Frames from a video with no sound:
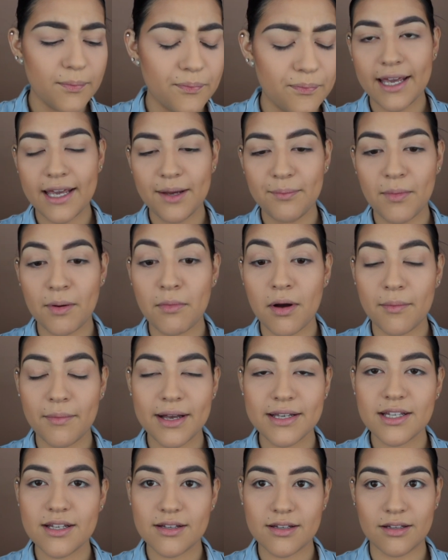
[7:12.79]
My mom
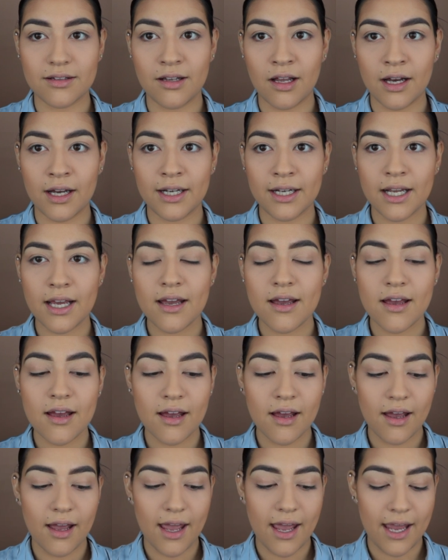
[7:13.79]
has a salon,
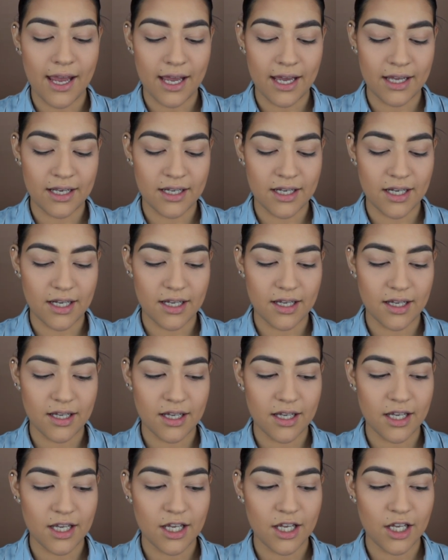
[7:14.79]
and
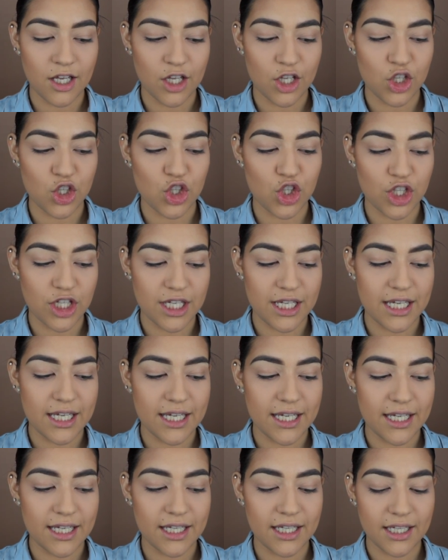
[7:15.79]

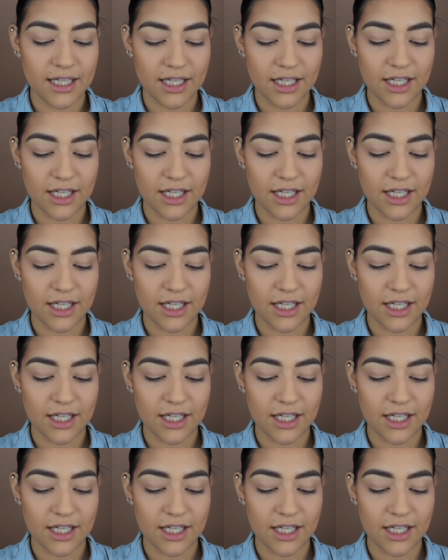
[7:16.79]
she